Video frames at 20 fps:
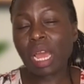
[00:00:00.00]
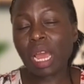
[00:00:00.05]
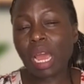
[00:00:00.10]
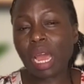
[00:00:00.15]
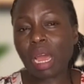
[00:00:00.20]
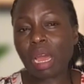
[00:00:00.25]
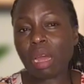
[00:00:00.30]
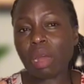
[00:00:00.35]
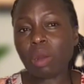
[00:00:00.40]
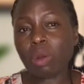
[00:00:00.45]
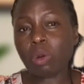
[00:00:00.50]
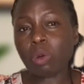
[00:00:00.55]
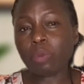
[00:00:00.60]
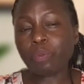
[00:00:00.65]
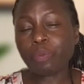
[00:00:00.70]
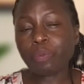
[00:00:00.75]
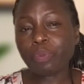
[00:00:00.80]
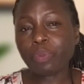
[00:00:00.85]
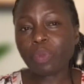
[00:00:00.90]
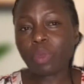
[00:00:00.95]

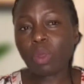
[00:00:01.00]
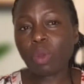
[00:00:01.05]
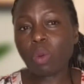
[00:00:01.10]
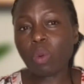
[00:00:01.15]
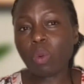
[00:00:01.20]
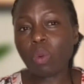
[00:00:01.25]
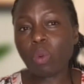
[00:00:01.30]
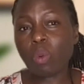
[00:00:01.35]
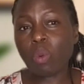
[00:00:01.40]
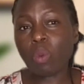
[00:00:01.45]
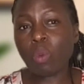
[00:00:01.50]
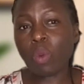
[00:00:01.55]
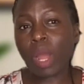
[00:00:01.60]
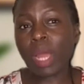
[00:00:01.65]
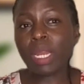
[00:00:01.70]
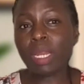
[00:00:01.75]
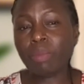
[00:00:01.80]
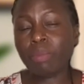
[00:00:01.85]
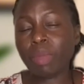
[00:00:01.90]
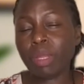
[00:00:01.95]

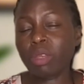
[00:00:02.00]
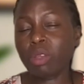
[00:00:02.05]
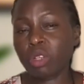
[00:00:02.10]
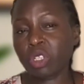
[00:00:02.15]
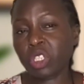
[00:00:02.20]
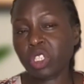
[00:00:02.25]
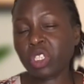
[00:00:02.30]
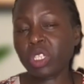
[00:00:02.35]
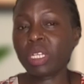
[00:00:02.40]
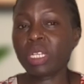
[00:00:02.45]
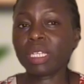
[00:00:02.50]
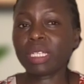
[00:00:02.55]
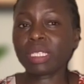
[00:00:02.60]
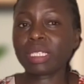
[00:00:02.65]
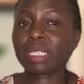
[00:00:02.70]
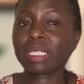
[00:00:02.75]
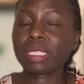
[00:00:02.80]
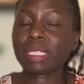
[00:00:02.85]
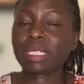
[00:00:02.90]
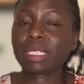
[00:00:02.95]
1 million
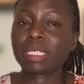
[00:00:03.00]
shillings